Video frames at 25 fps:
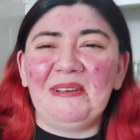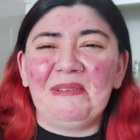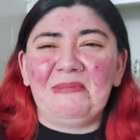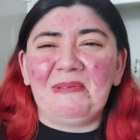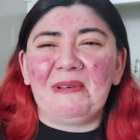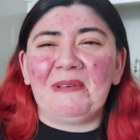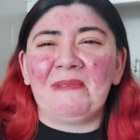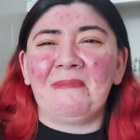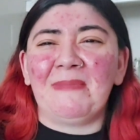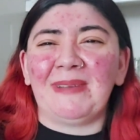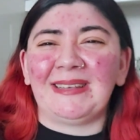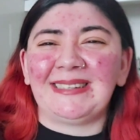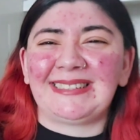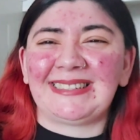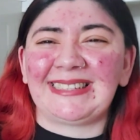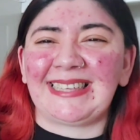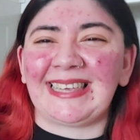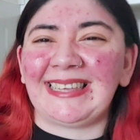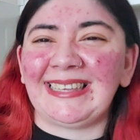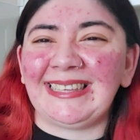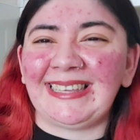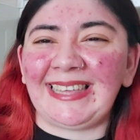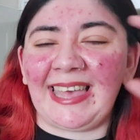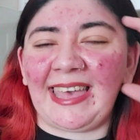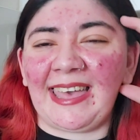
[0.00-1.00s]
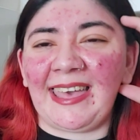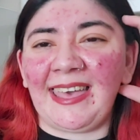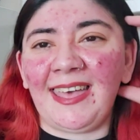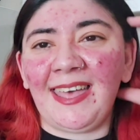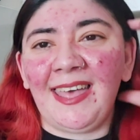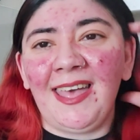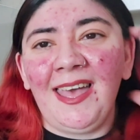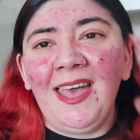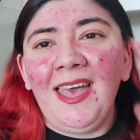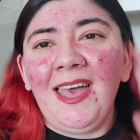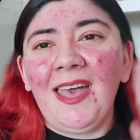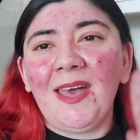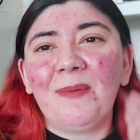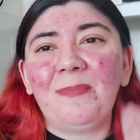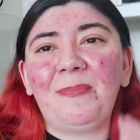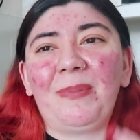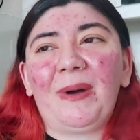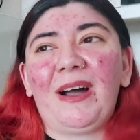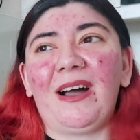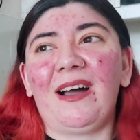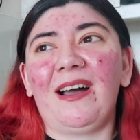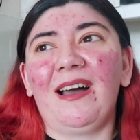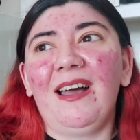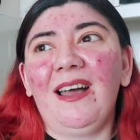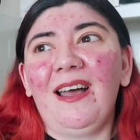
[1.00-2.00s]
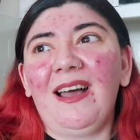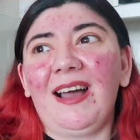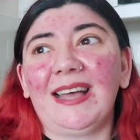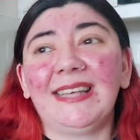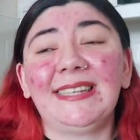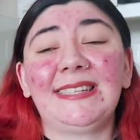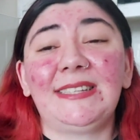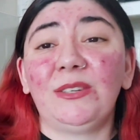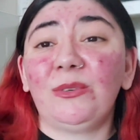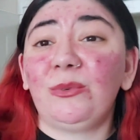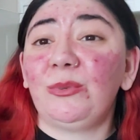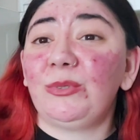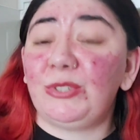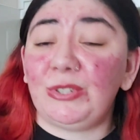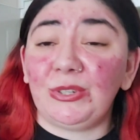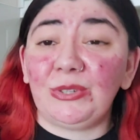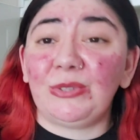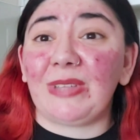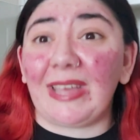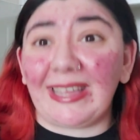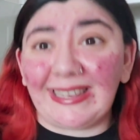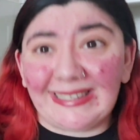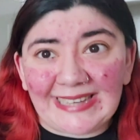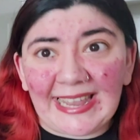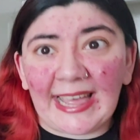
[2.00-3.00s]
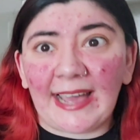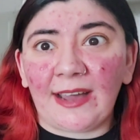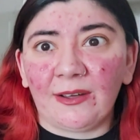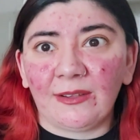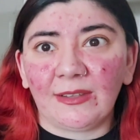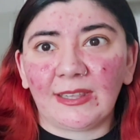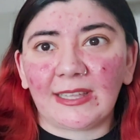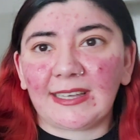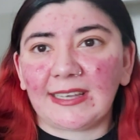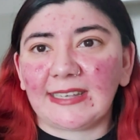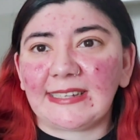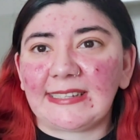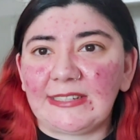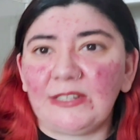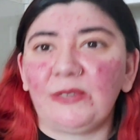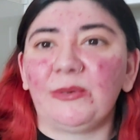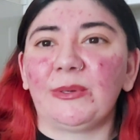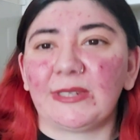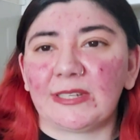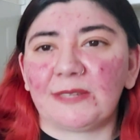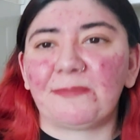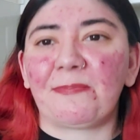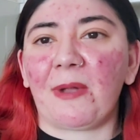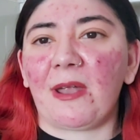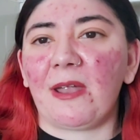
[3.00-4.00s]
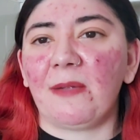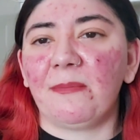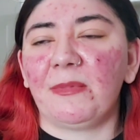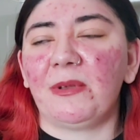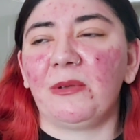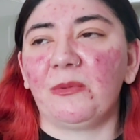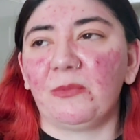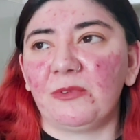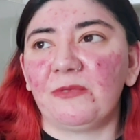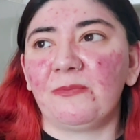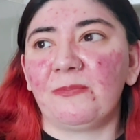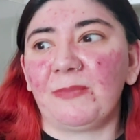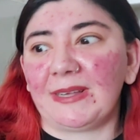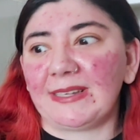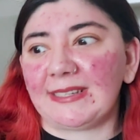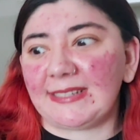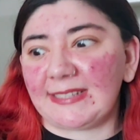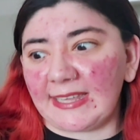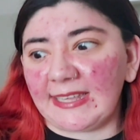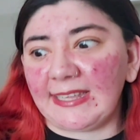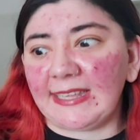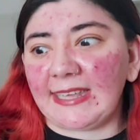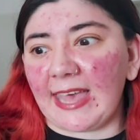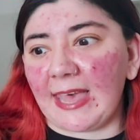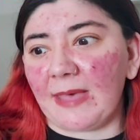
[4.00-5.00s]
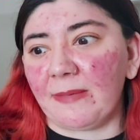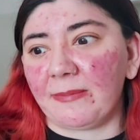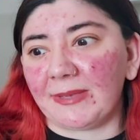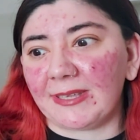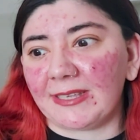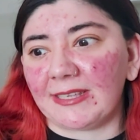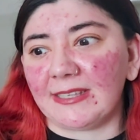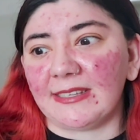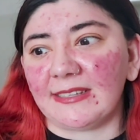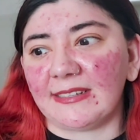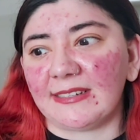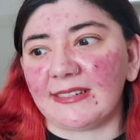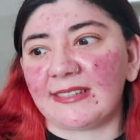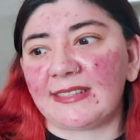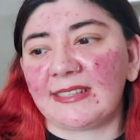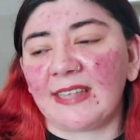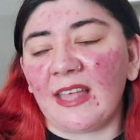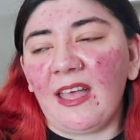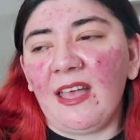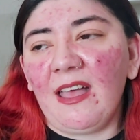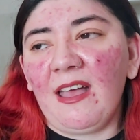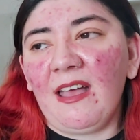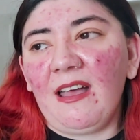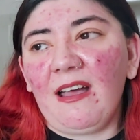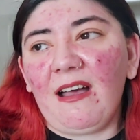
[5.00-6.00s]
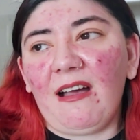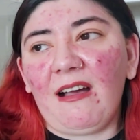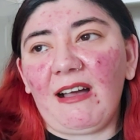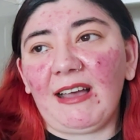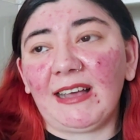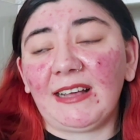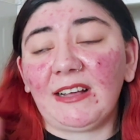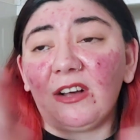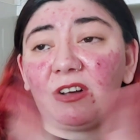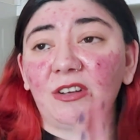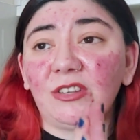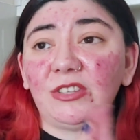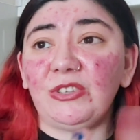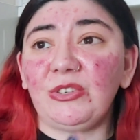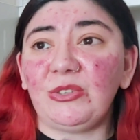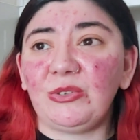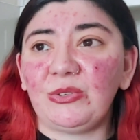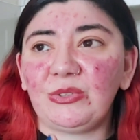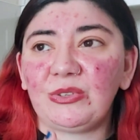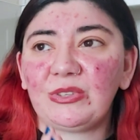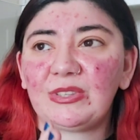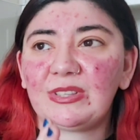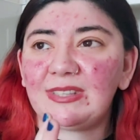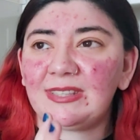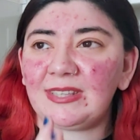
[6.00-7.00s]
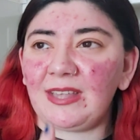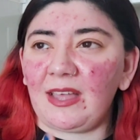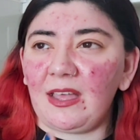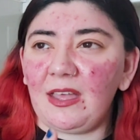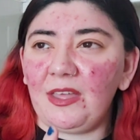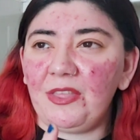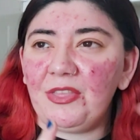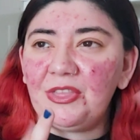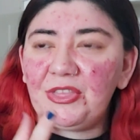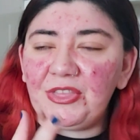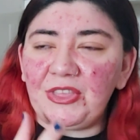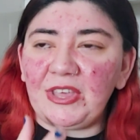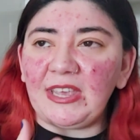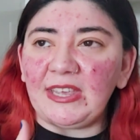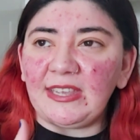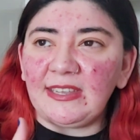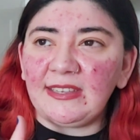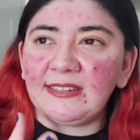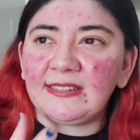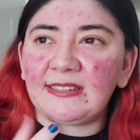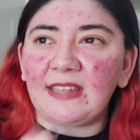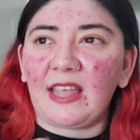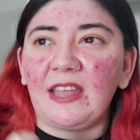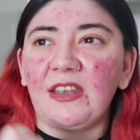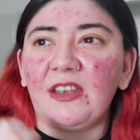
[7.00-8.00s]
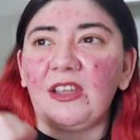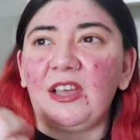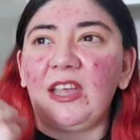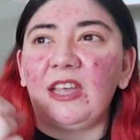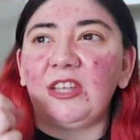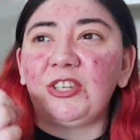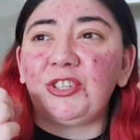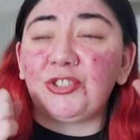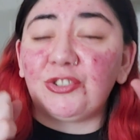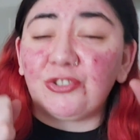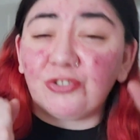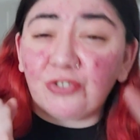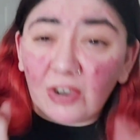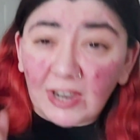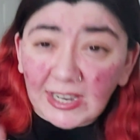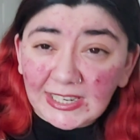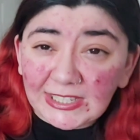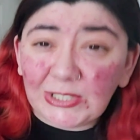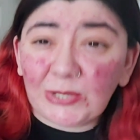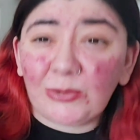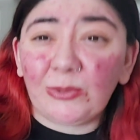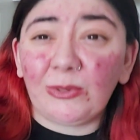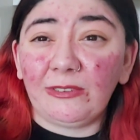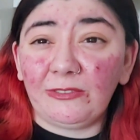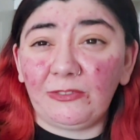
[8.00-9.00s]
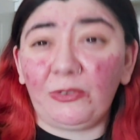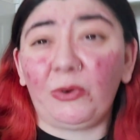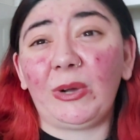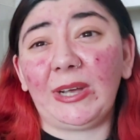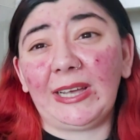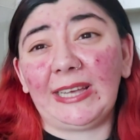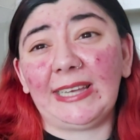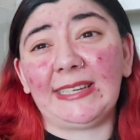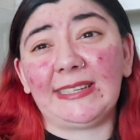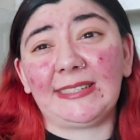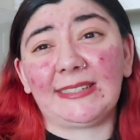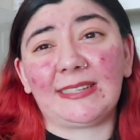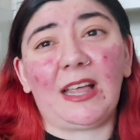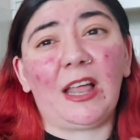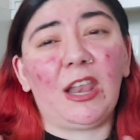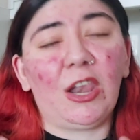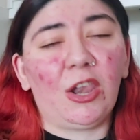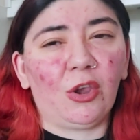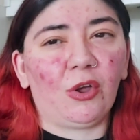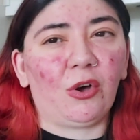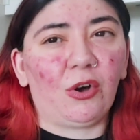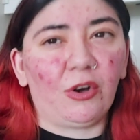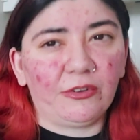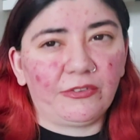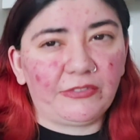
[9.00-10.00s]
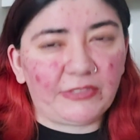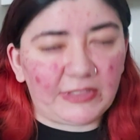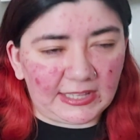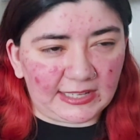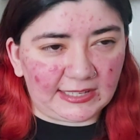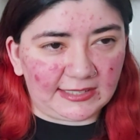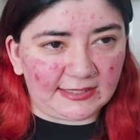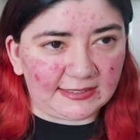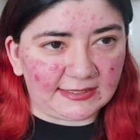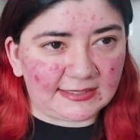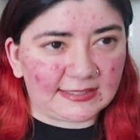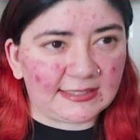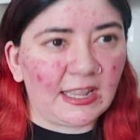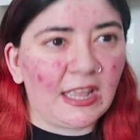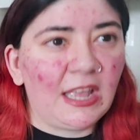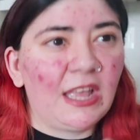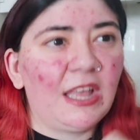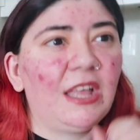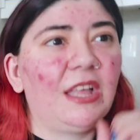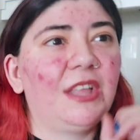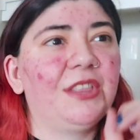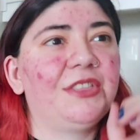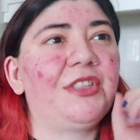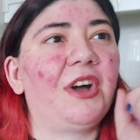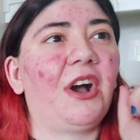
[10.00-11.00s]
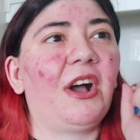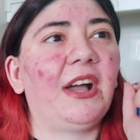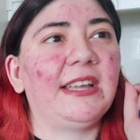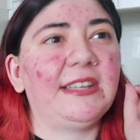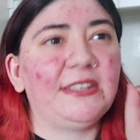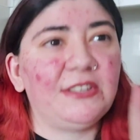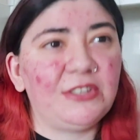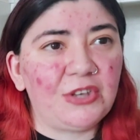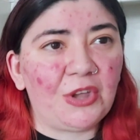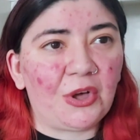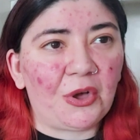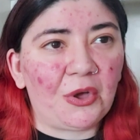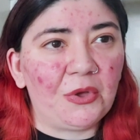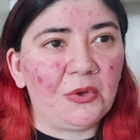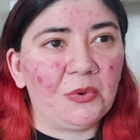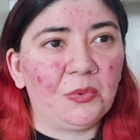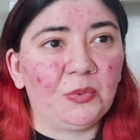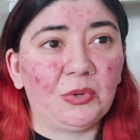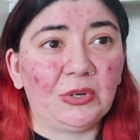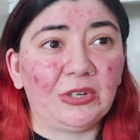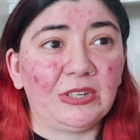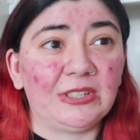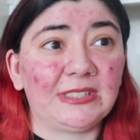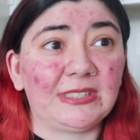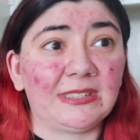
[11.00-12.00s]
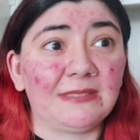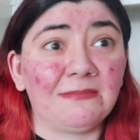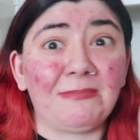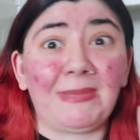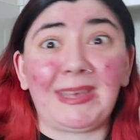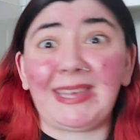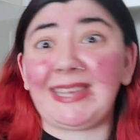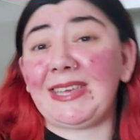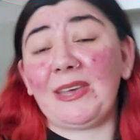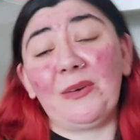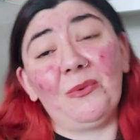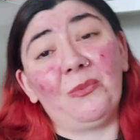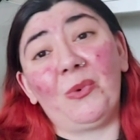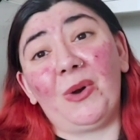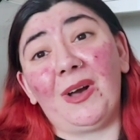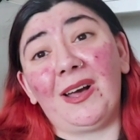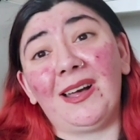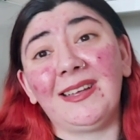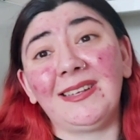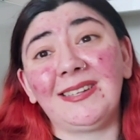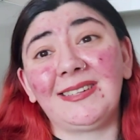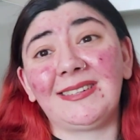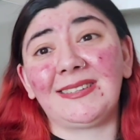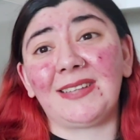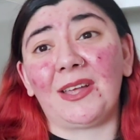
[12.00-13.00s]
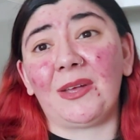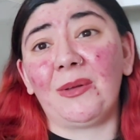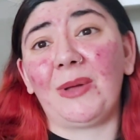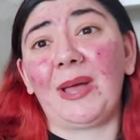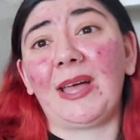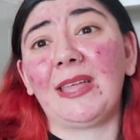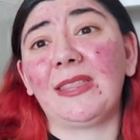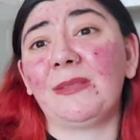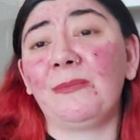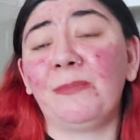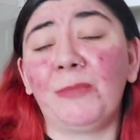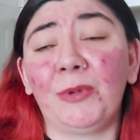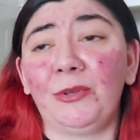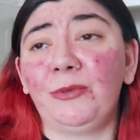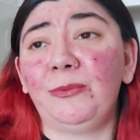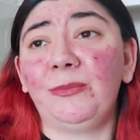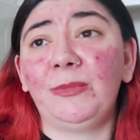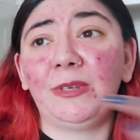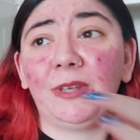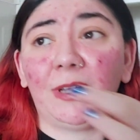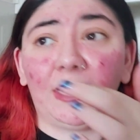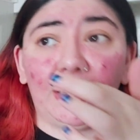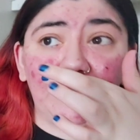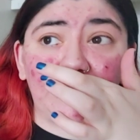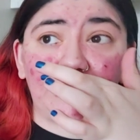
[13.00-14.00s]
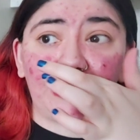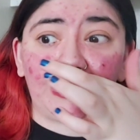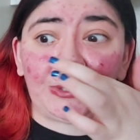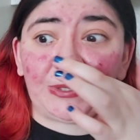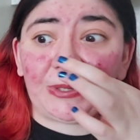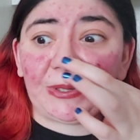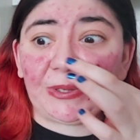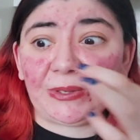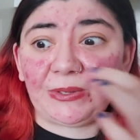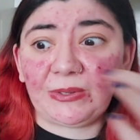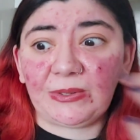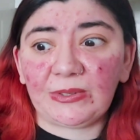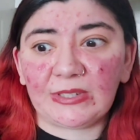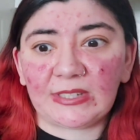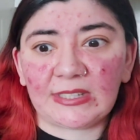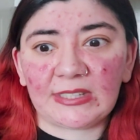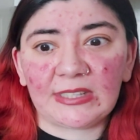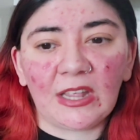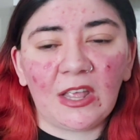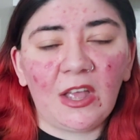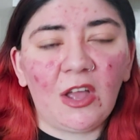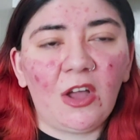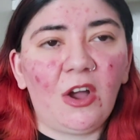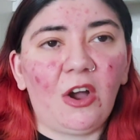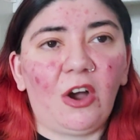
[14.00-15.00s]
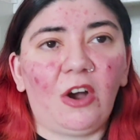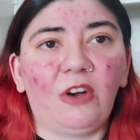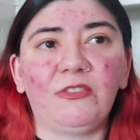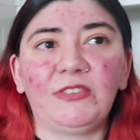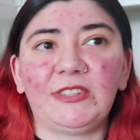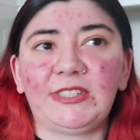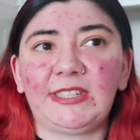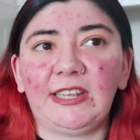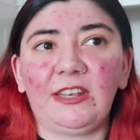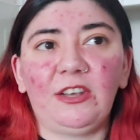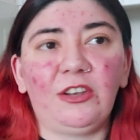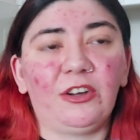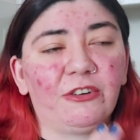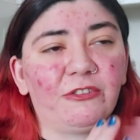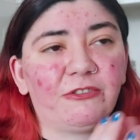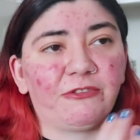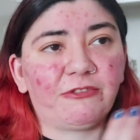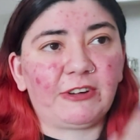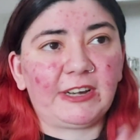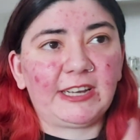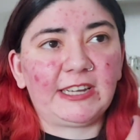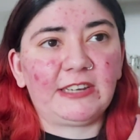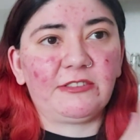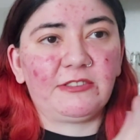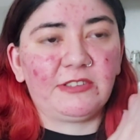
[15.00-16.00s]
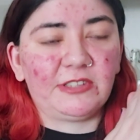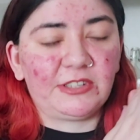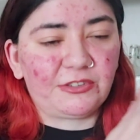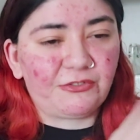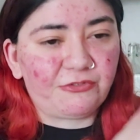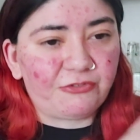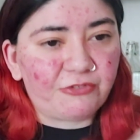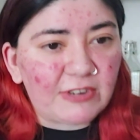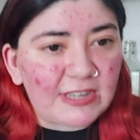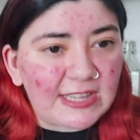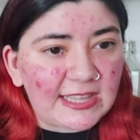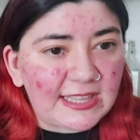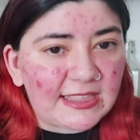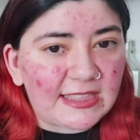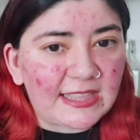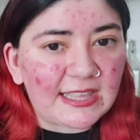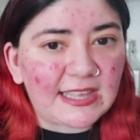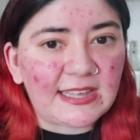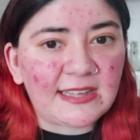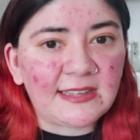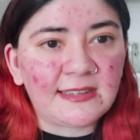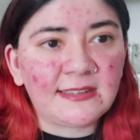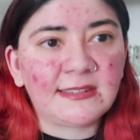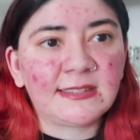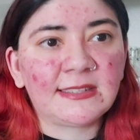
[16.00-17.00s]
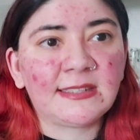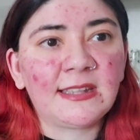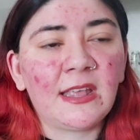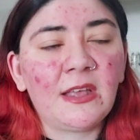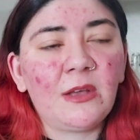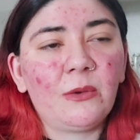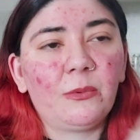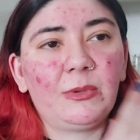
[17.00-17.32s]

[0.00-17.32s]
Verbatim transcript: with my skincare, but I still do that now. Like I still experiment with my skincare because I can't use certain things, and I try to avoid a lot of things that I know would make it worse. So at the moment I do use obviously a lot of fragrance free things.